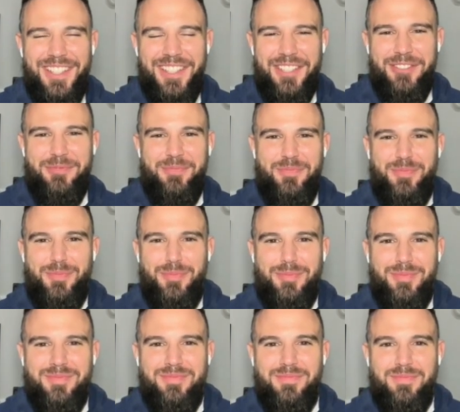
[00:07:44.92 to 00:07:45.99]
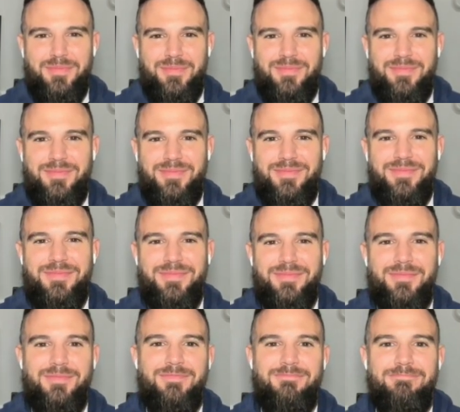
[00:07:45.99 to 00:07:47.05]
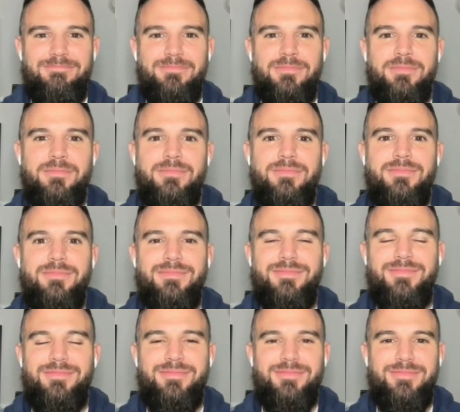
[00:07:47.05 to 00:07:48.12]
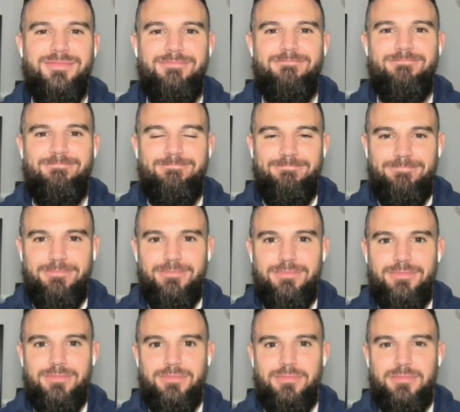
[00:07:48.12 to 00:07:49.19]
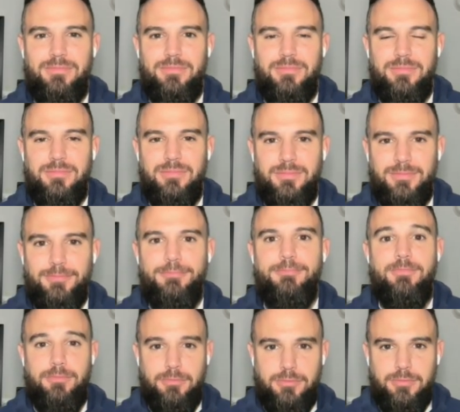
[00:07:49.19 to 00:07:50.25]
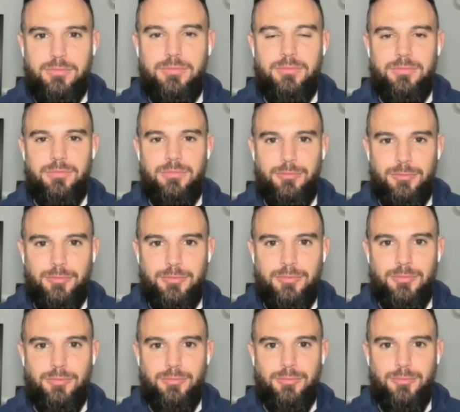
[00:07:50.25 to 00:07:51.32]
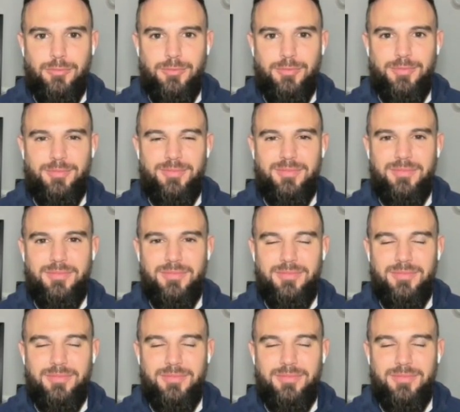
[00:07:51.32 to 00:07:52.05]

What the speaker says: (not speaking)